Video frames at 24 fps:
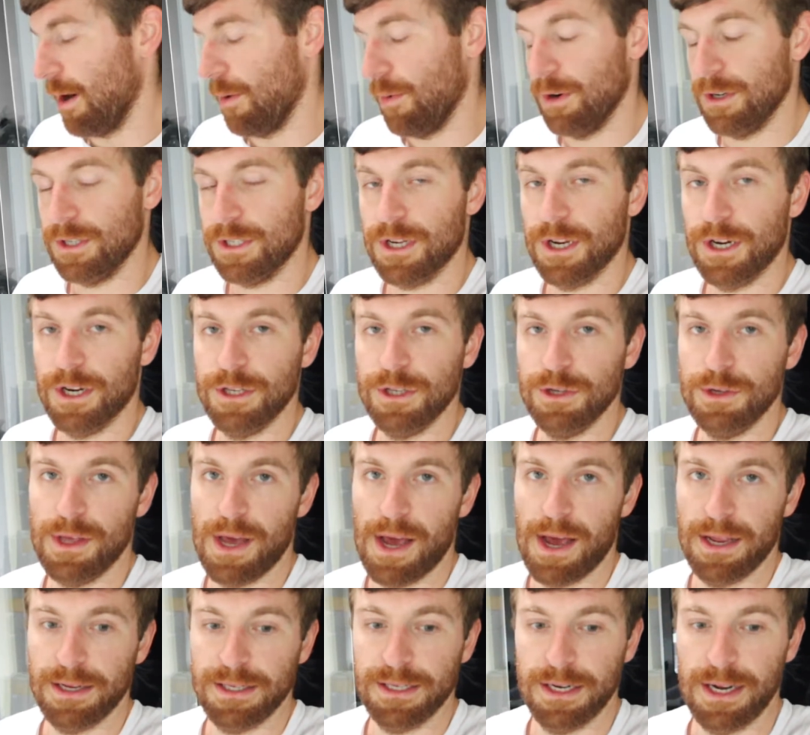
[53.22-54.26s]
we're just gonna do
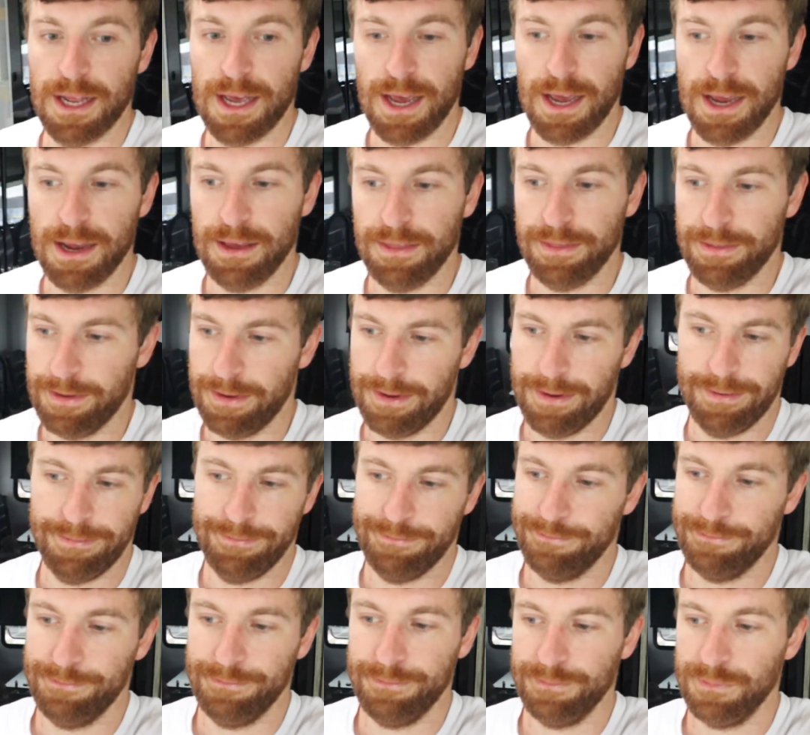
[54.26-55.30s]
that today, and
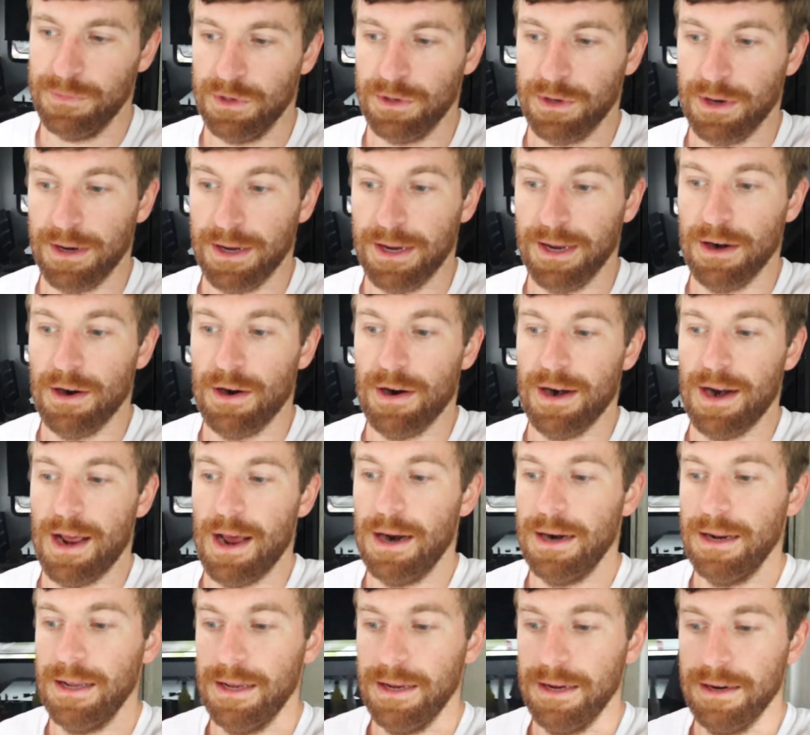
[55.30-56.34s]
then you're gonna get on
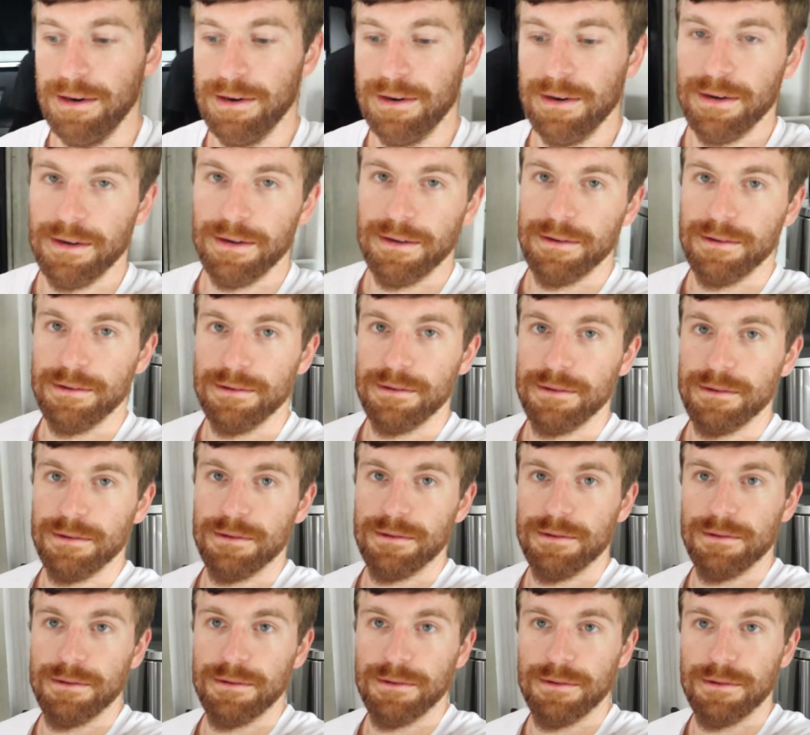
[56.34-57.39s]
out of here and
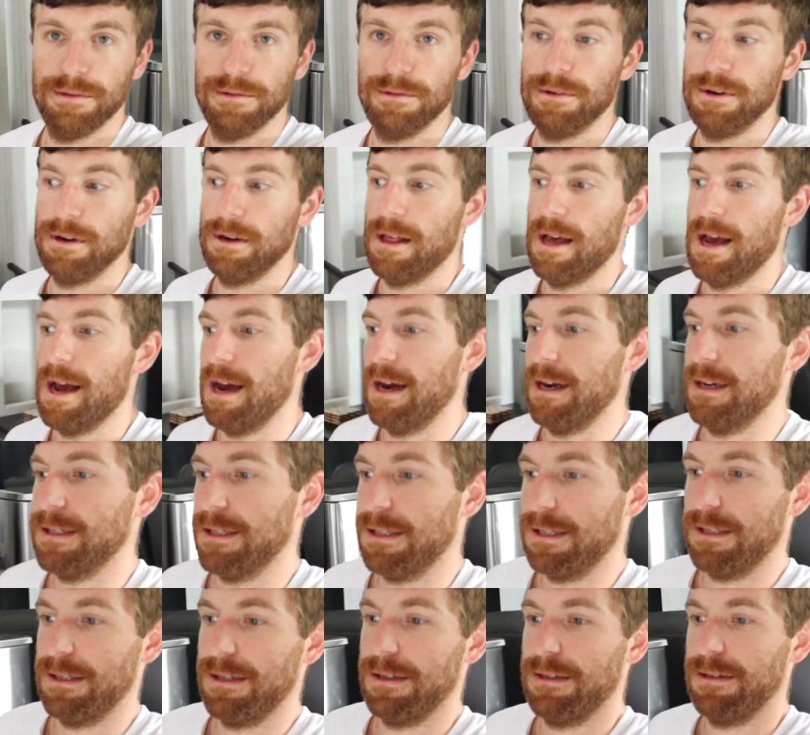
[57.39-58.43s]

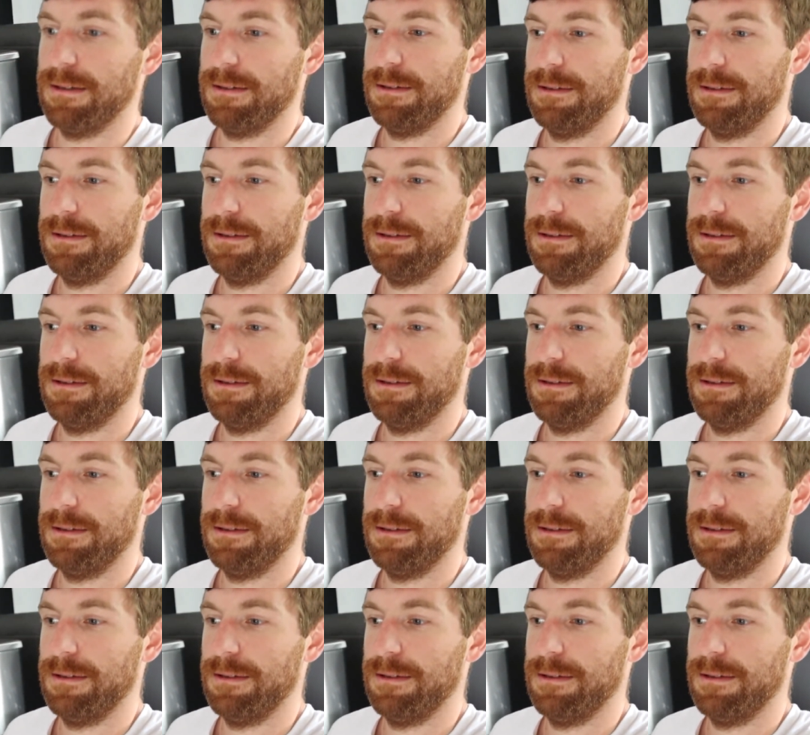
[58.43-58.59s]
relax